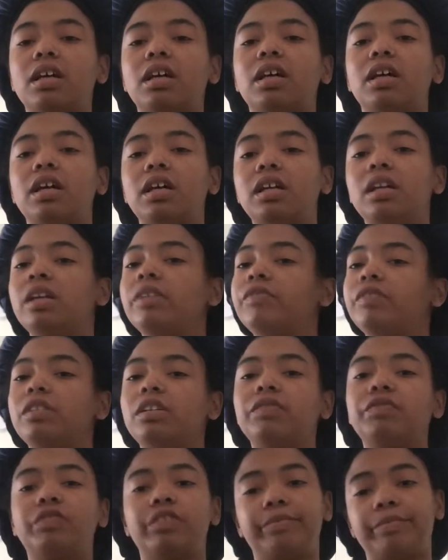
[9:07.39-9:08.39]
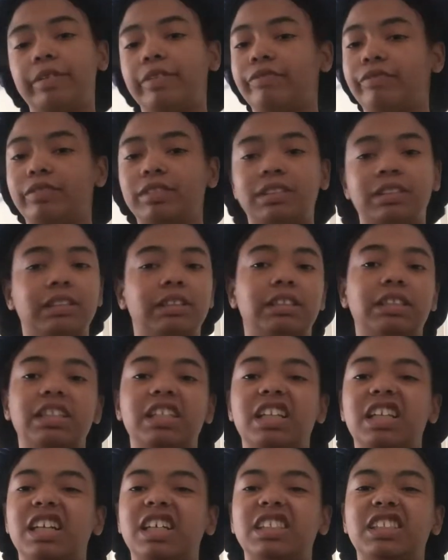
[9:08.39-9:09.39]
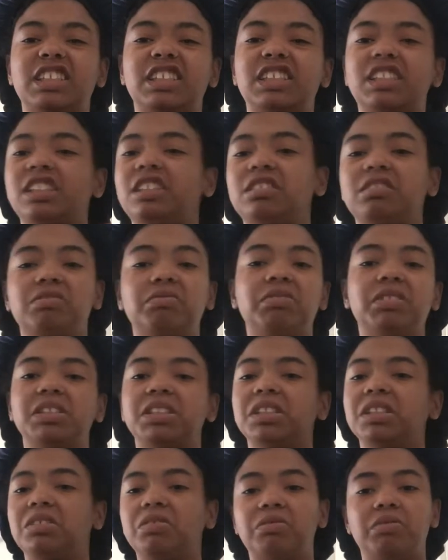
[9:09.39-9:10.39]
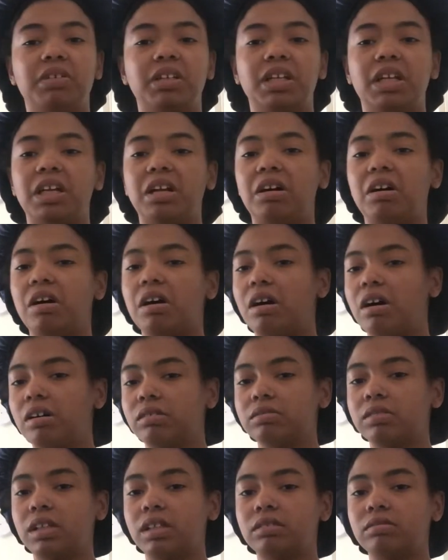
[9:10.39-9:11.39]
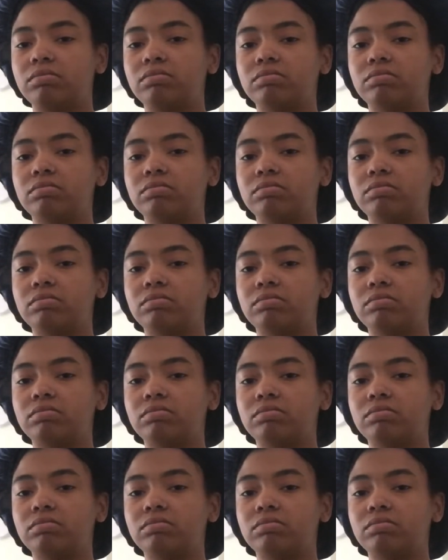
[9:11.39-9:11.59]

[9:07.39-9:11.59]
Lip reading: and even if your breath wasn't stinking, I still wasn't going at all, like,